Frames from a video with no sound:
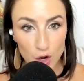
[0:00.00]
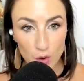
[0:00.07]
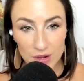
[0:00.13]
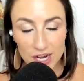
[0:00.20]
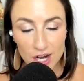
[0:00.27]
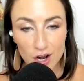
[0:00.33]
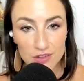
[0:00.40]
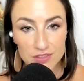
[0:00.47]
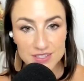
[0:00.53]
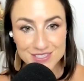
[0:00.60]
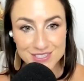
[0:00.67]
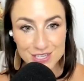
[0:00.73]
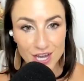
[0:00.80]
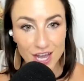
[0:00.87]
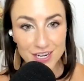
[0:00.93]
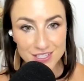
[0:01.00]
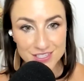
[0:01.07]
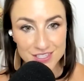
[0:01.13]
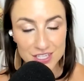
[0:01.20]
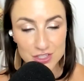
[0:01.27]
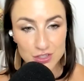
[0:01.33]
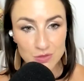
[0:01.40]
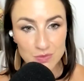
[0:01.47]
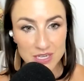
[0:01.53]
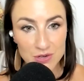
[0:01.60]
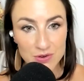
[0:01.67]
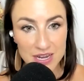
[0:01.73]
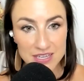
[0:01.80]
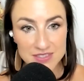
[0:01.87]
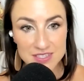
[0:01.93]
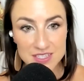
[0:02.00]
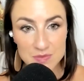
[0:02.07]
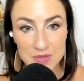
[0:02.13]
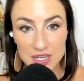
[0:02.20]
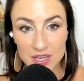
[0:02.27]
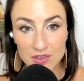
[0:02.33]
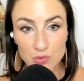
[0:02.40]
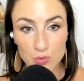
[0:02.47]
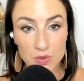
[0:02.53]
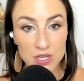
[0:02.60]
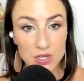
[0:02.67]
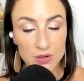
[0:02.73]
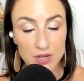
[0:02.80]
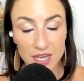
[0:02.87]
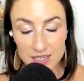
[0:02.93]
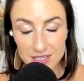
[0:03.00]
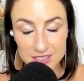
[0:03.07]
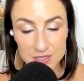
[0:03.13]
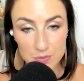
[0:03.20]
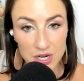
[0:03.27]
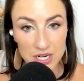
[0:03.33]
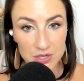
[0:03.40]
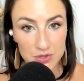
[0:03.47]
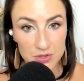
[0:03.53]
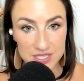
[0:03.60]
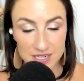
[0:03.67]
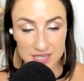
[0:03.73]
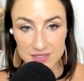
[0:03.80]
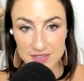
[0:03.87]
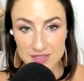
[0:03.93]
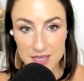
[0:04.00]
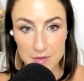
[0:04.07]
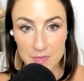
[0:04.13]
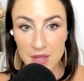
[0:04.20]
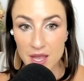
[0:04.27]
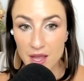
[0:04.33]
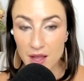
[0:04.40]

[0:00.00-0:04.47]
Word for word: We call these non essential amino acids because we do not need to prioritize them.